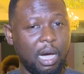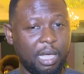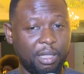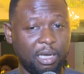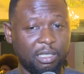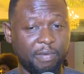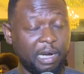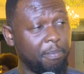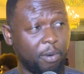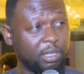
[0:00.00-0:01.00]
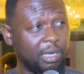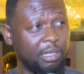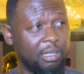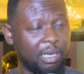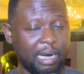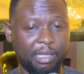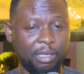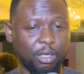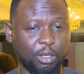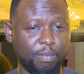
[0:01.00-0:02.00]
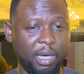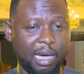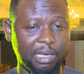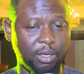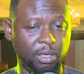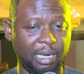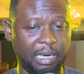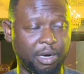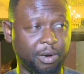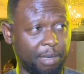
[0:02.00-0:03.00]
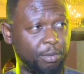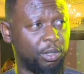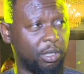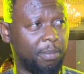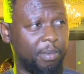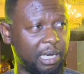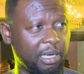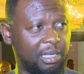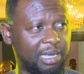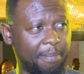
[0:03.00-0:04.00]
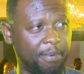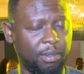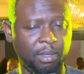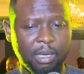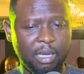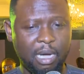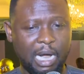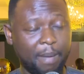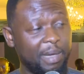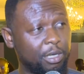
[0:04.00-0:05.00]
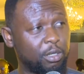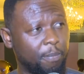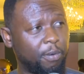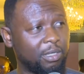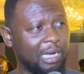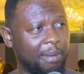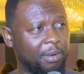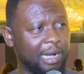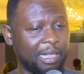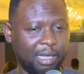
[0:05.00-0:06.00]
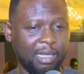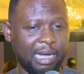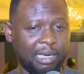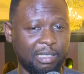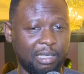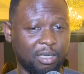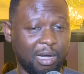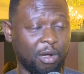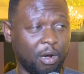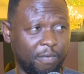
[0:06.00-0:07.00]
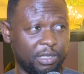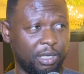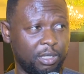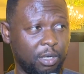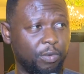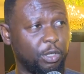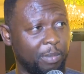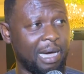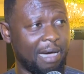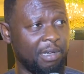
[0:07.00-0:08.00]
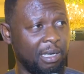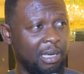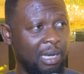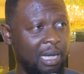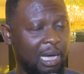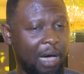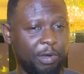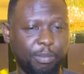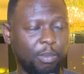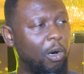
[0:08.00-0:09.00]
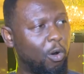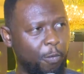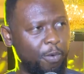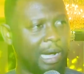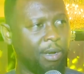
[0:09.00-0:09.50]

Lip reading: I think it's very important. I think Dr. May has done an incredible job making this happen. And I'm here to support her because I think that this is the kind of conversation we should be having. And we should be more open